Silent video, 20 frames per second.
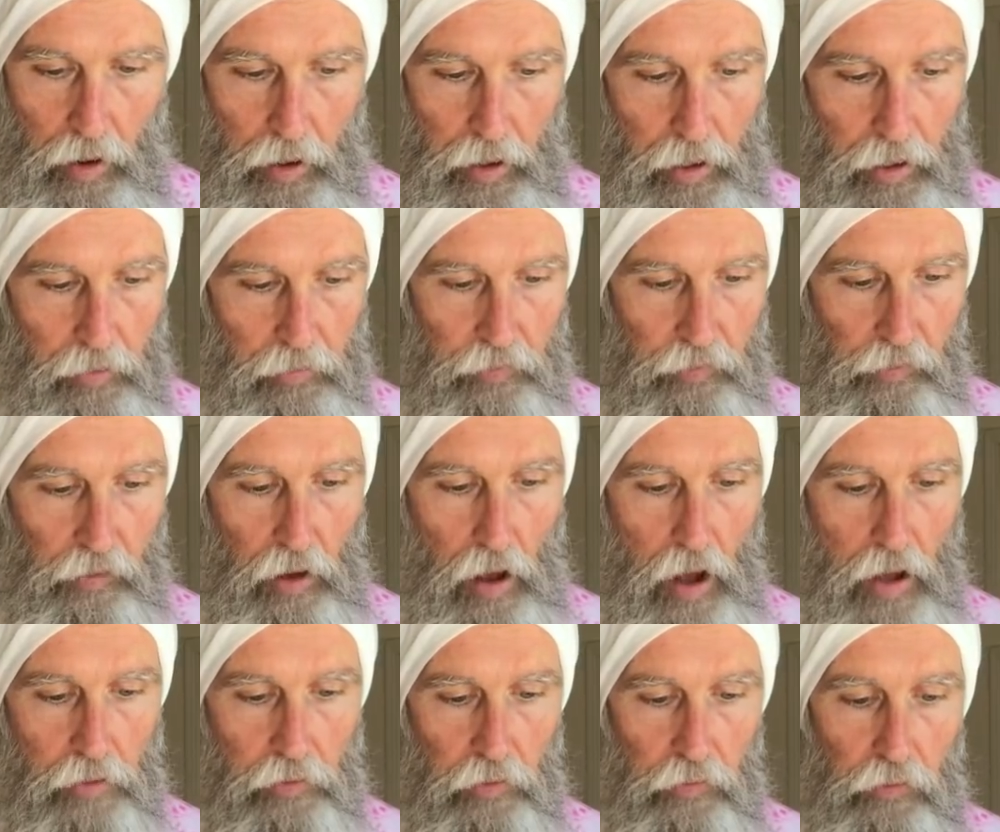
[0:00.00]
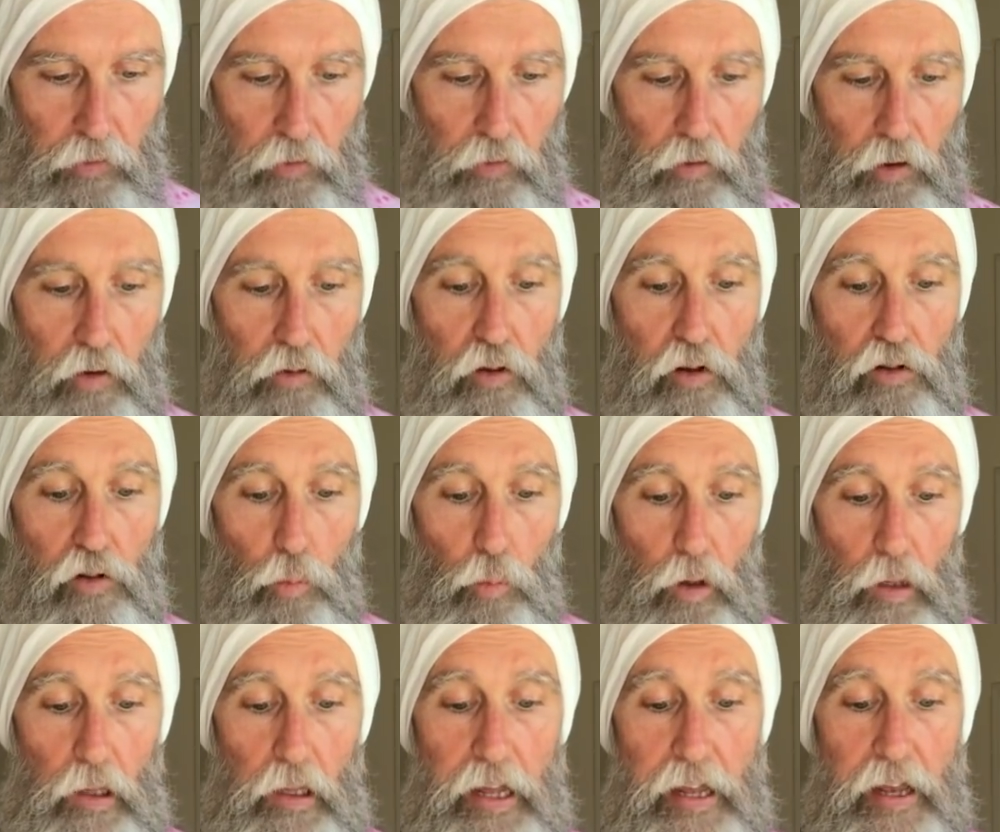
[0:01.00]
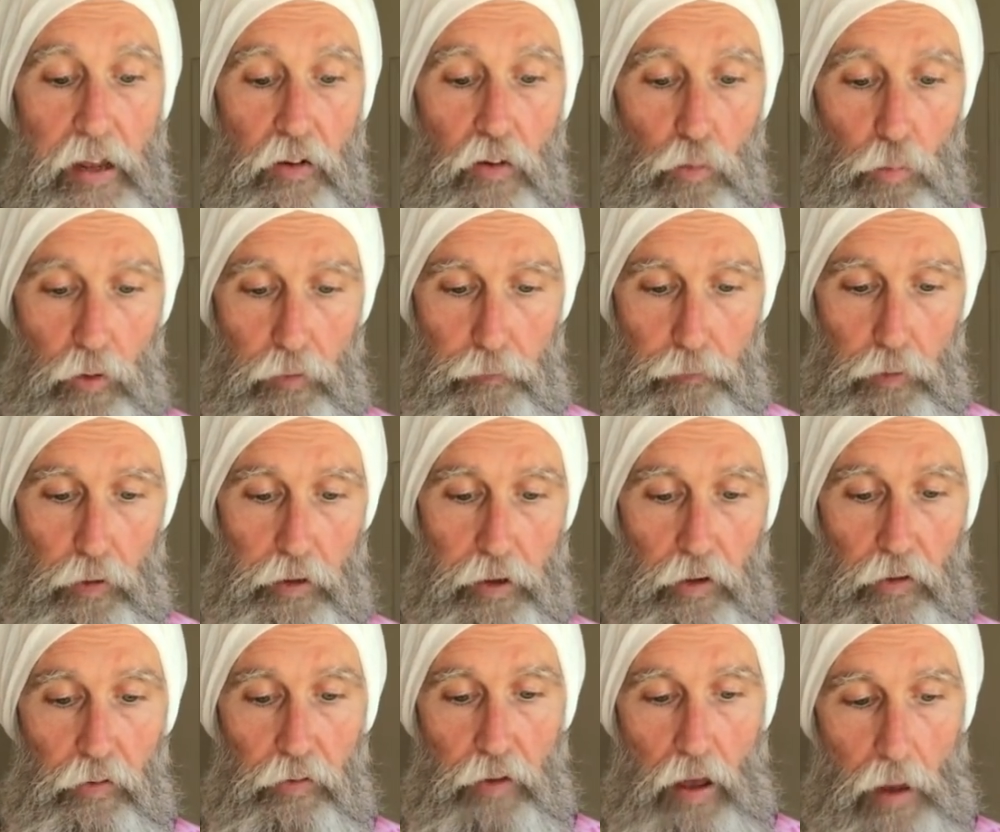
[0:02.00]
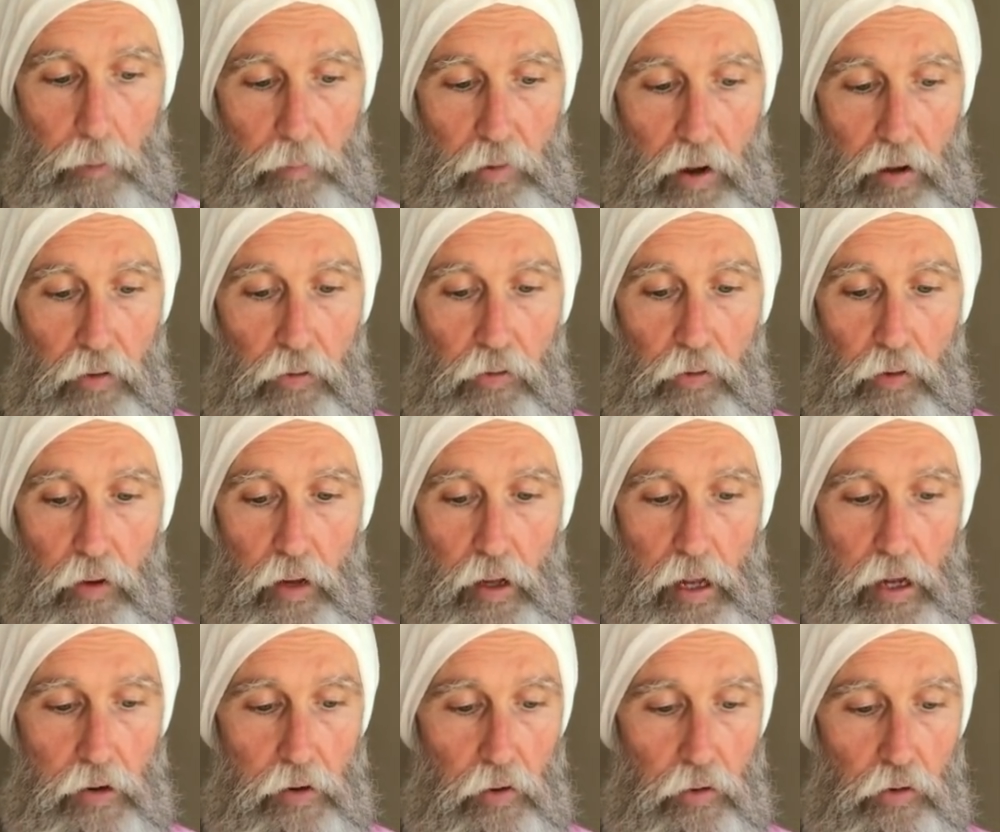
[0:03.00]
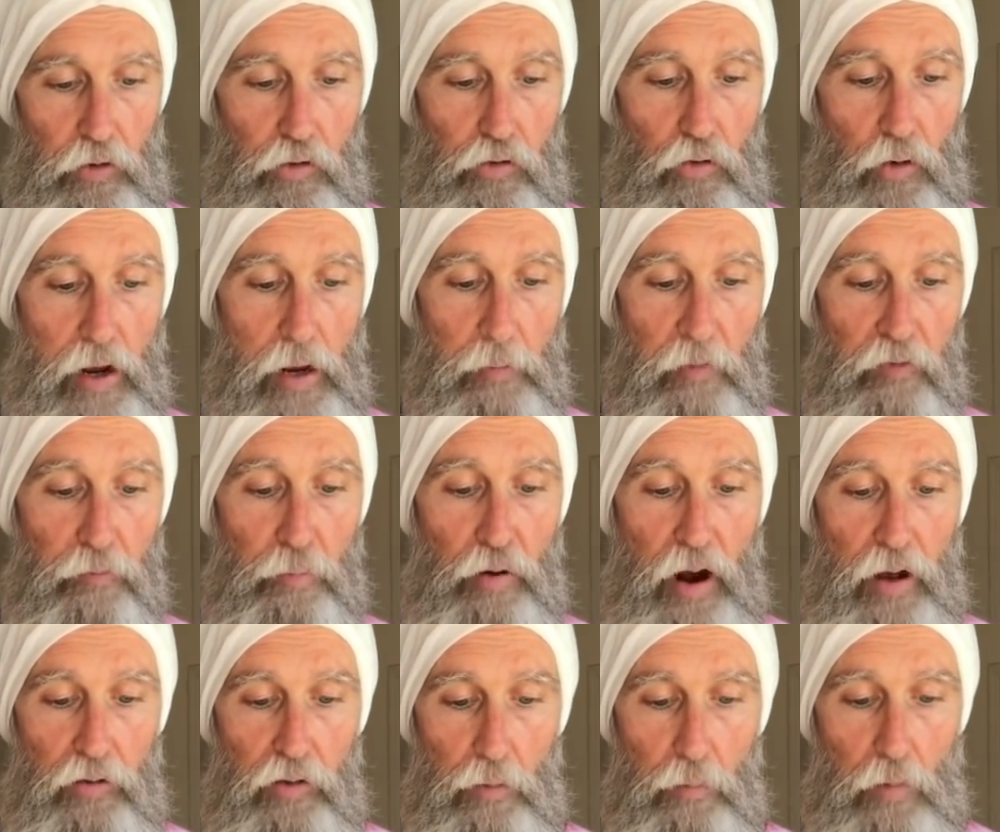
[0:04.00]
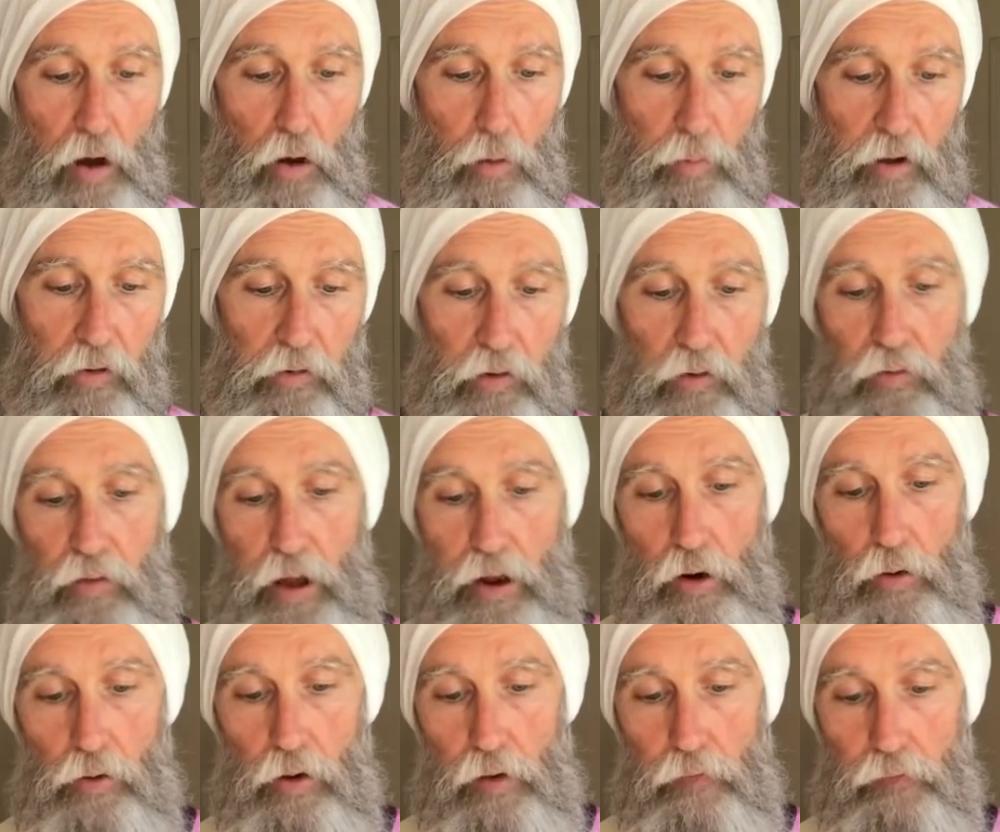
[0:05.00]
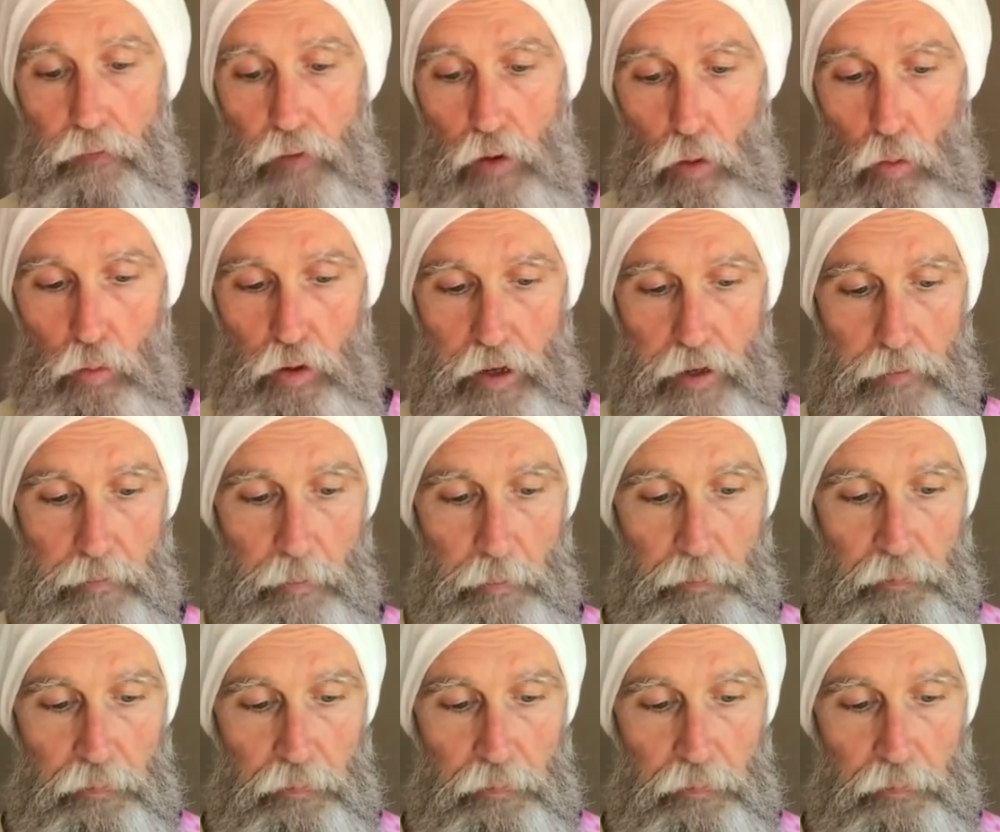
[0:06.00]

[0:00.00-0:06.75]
It is a conscious decision to release with full acceptance into the stream of present moments as they are unfolding.